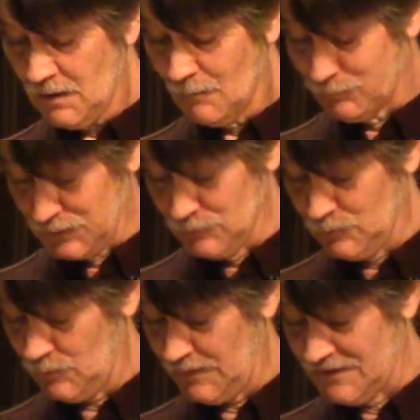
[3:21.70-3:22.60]

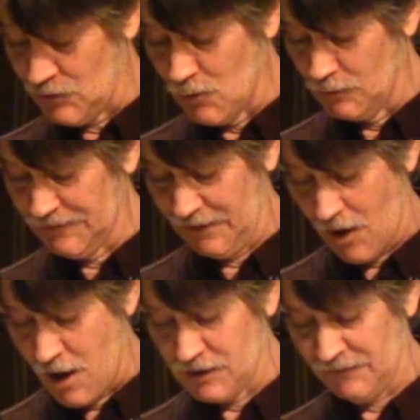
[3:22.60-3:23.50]
BLUE is holding
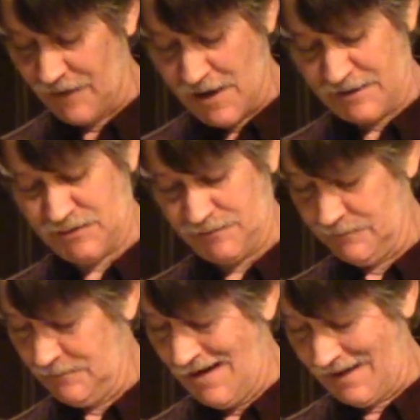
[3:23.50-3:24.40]
all of us
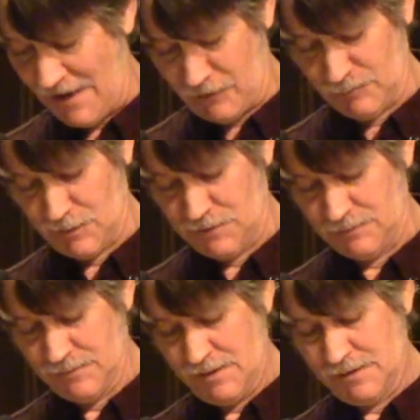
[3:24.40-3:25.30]
accountable
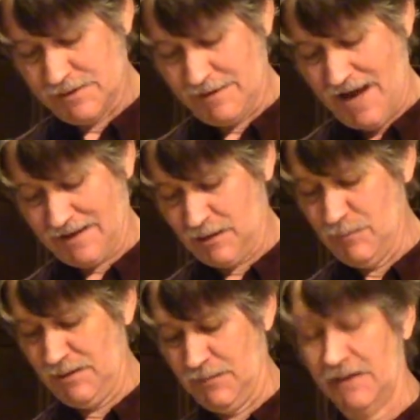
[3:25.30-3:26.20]
to that
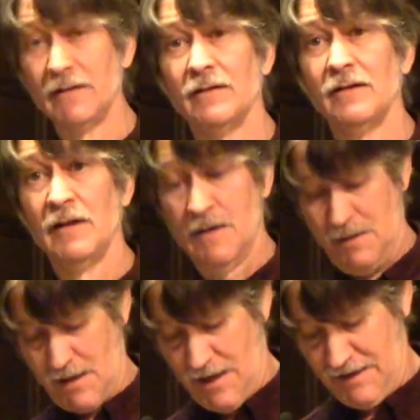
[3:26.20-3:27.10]
commitment
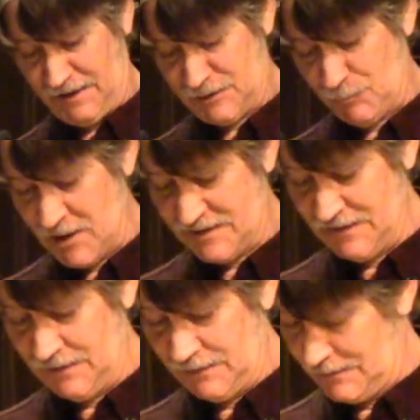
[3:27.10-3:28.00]
and
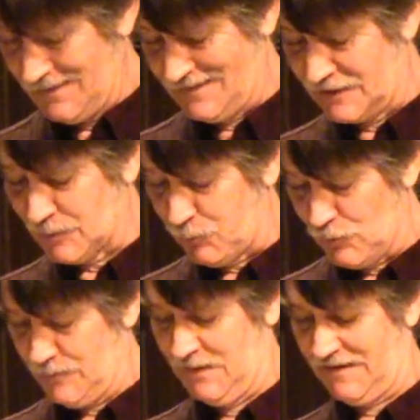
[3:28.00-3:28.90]
expressing
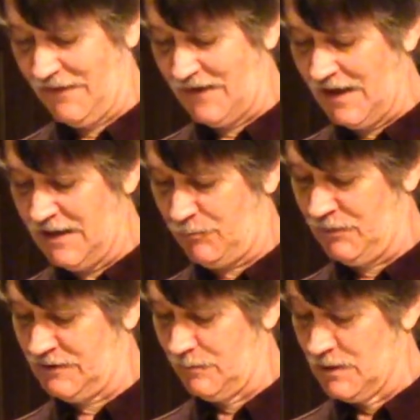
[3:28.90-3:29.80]
disappointment that the 8th
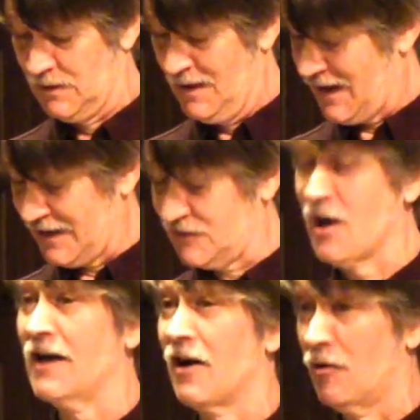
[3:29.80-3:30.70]
principle has
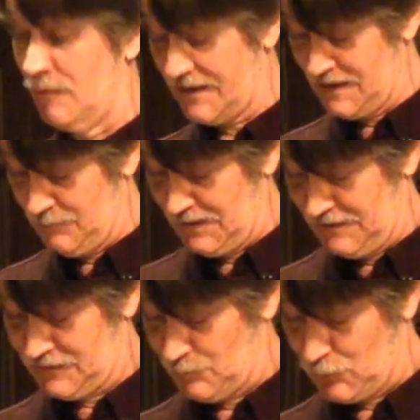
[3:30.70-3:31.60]
not already
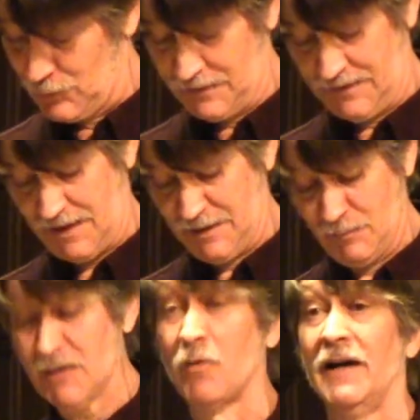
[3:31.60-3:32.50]
been supported and
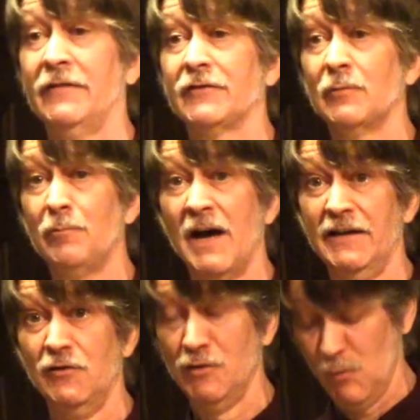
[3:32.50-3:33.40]
midwifed by
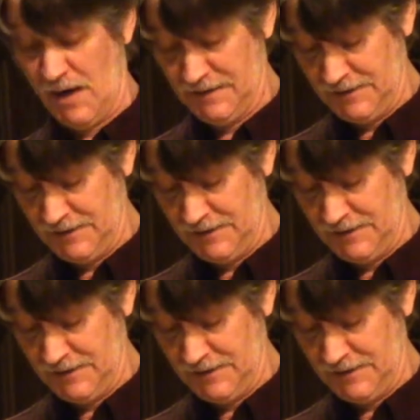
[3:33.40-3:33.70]
UUA